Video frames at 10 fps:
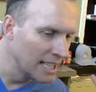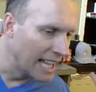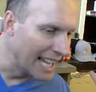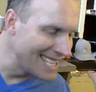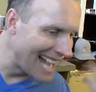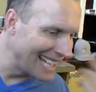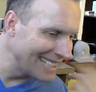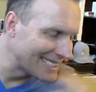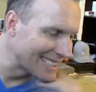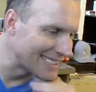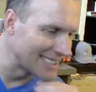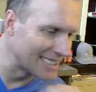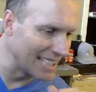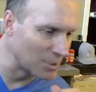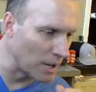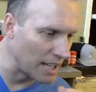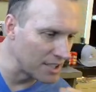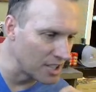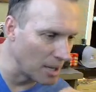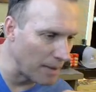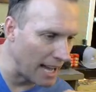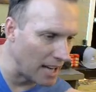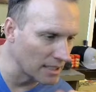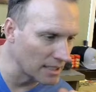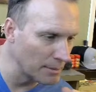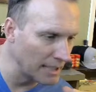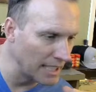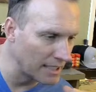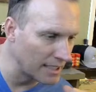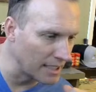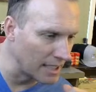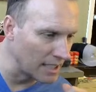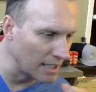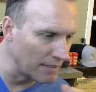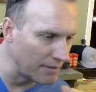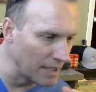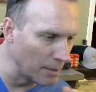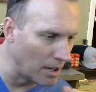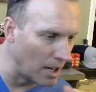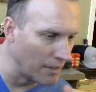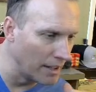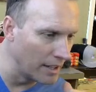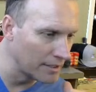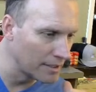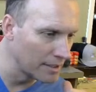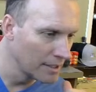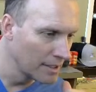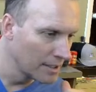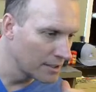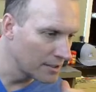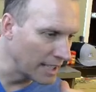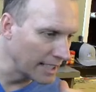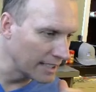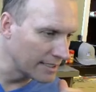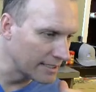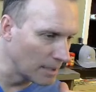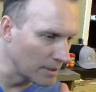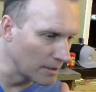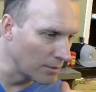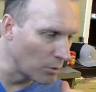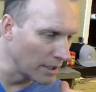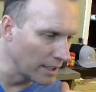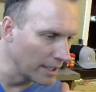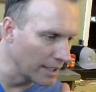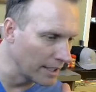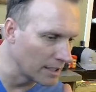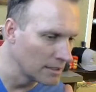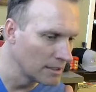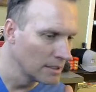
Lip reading: at 96 cents is where I jump out. Let me get a fib on this. Try to get something for you here.